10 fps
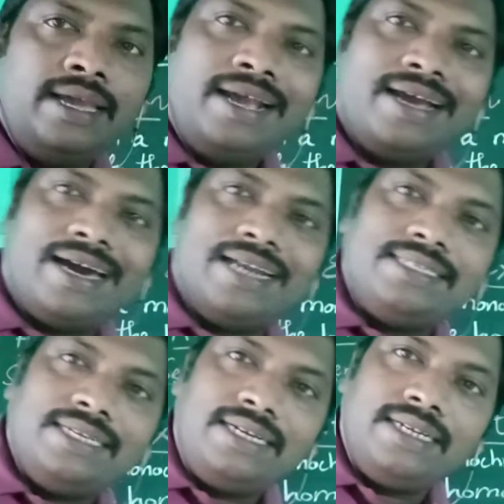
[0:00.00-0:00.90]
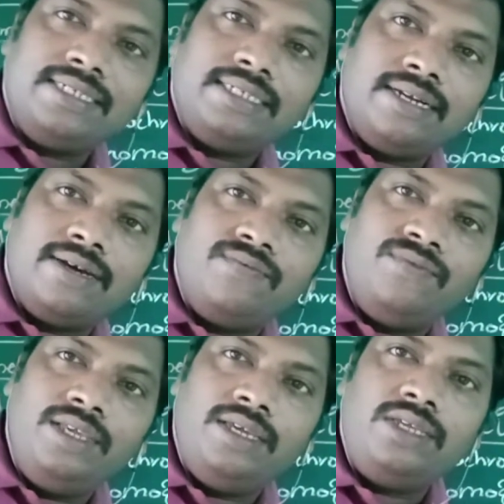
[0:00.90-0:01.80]
concentration
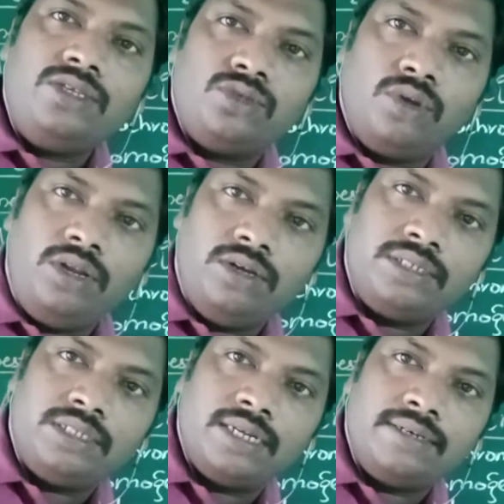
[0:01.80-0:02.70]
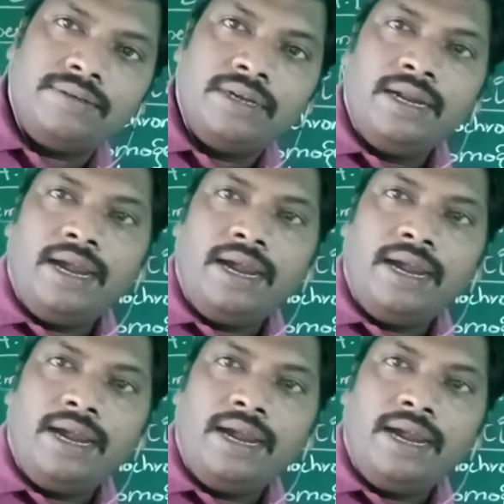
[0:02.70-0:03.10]
of the solution,